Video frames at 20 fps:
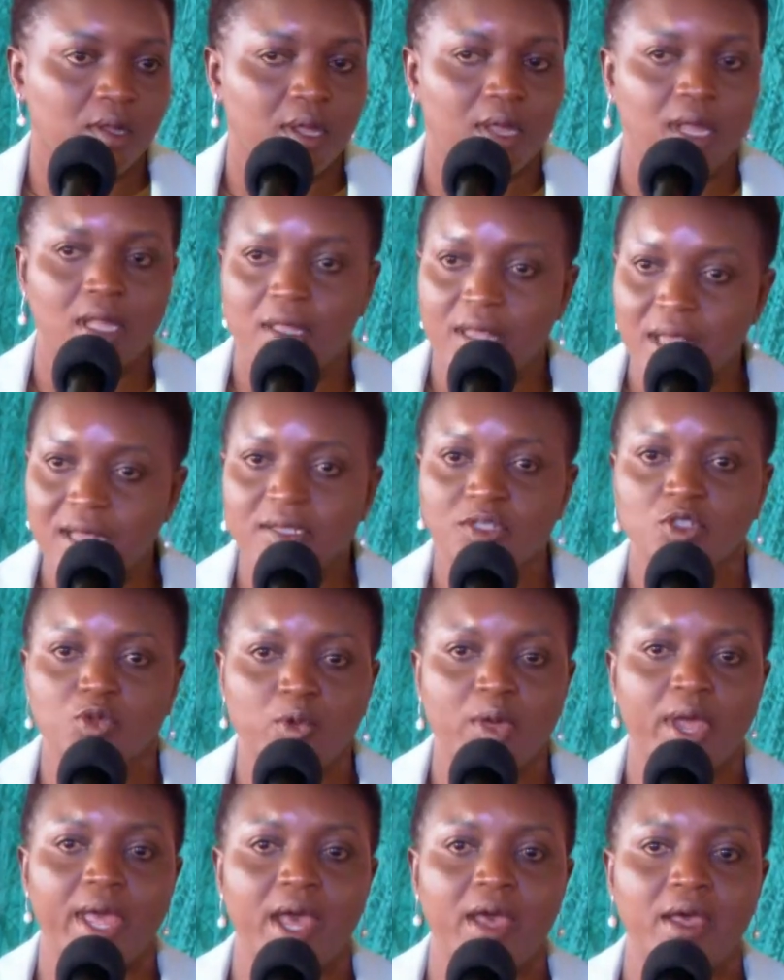And that is
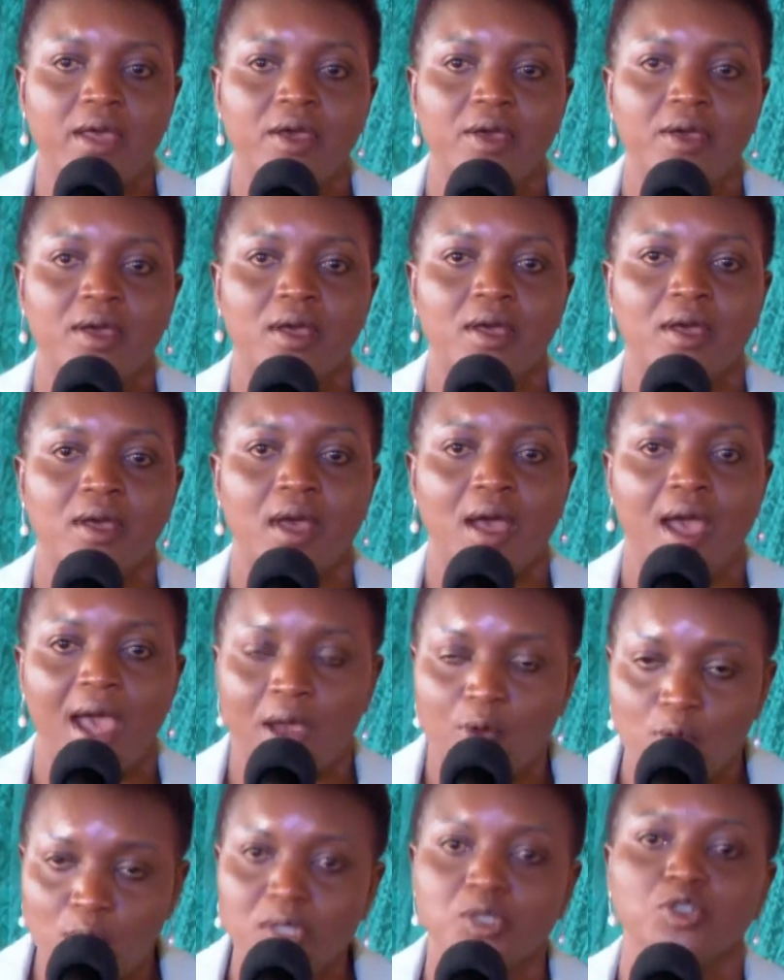where
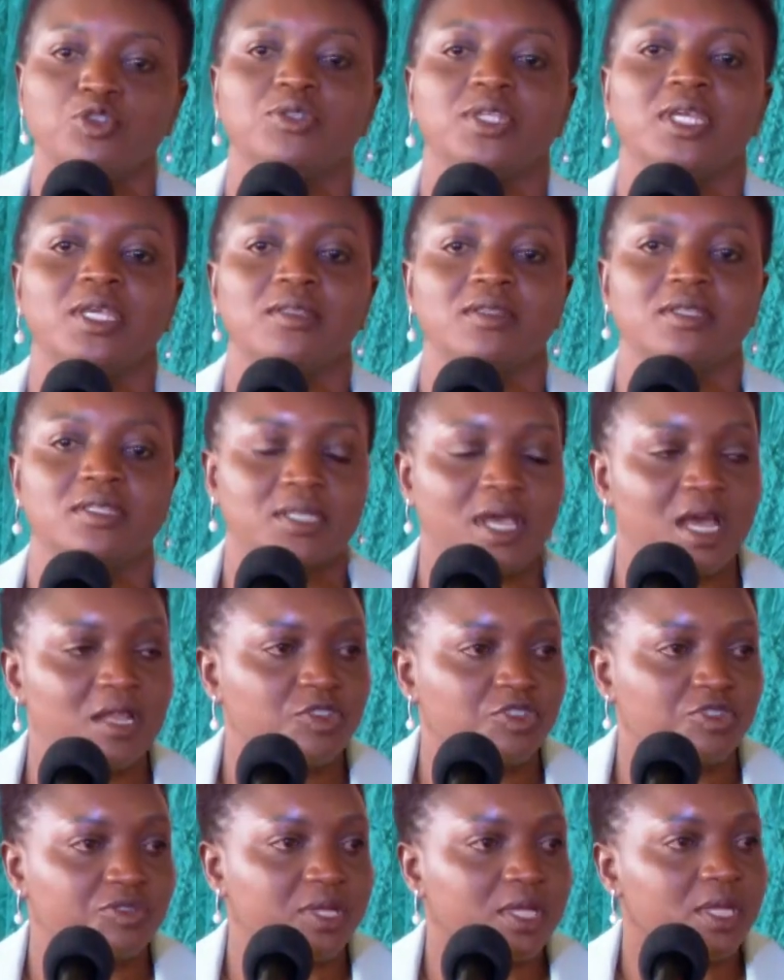I want to take this
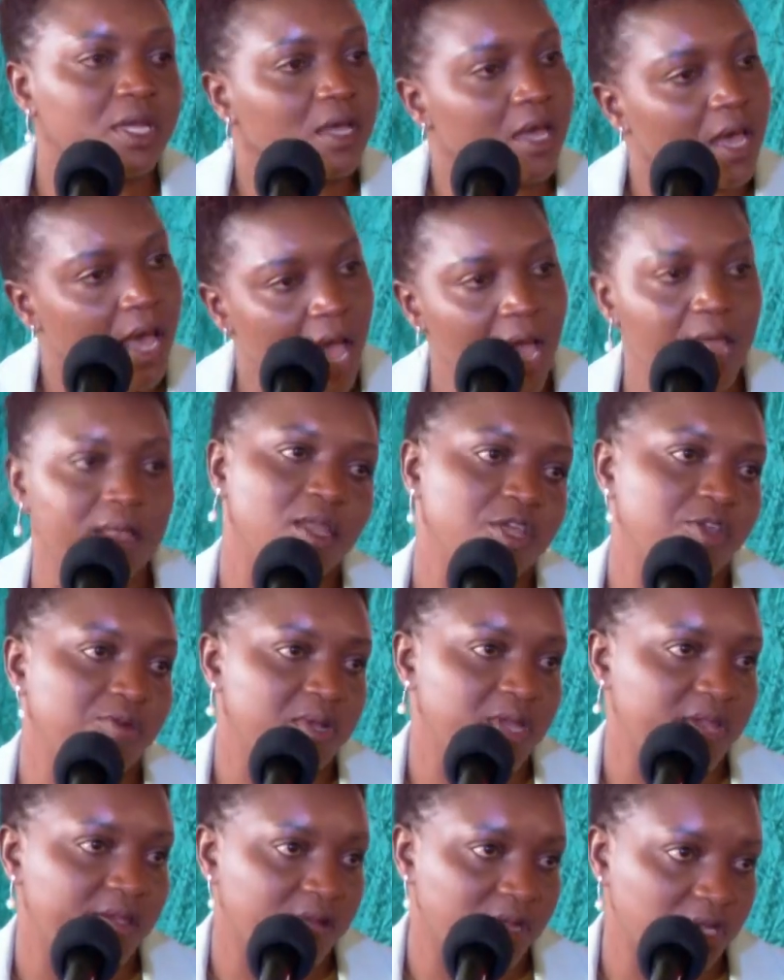country under your
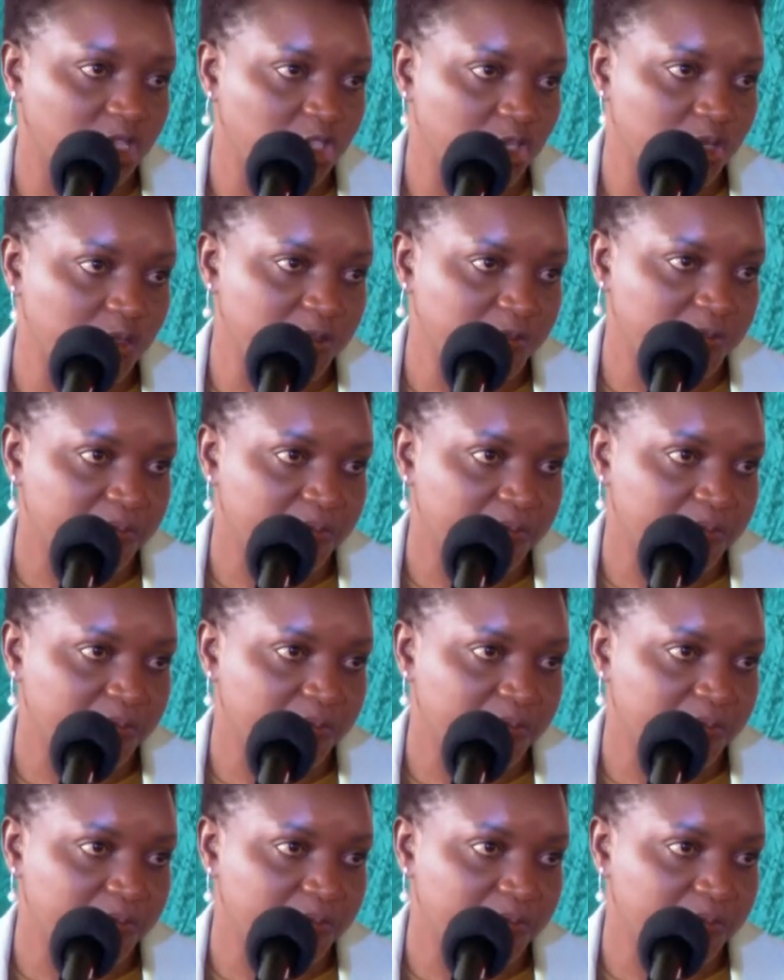direction.